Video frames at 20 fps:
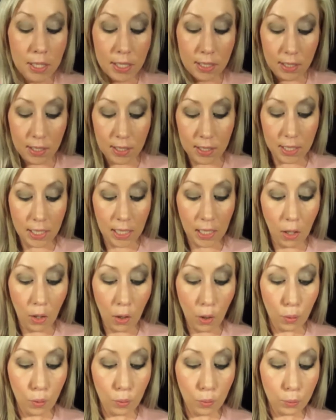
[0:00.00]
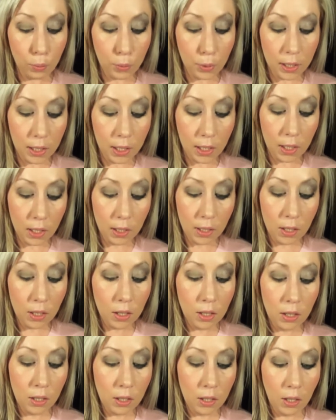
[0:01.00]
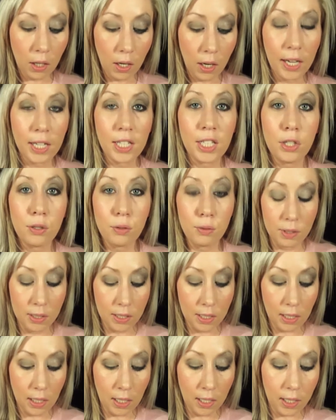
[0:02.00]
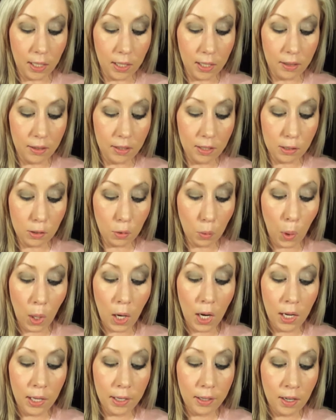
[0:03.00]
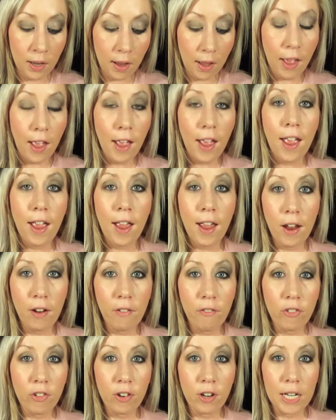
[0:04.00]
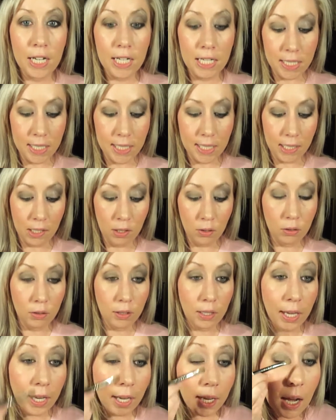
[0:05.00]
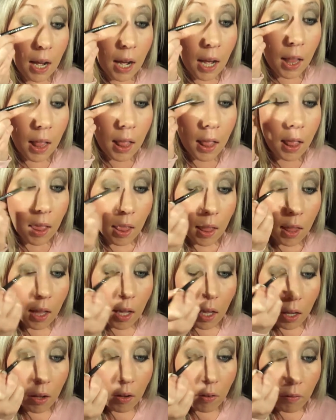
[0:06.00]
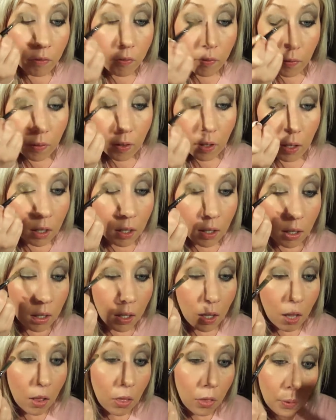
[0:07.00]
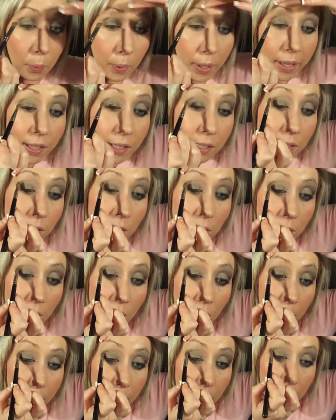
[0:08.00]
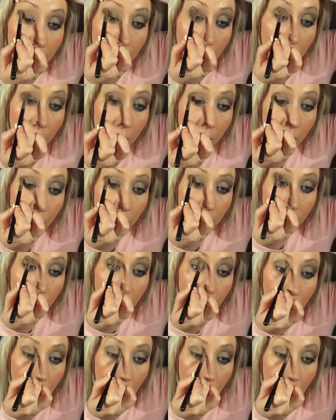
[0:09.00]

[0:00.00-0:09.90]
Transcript: this is the only, I used this quad every single day. I love the way this looks on me, and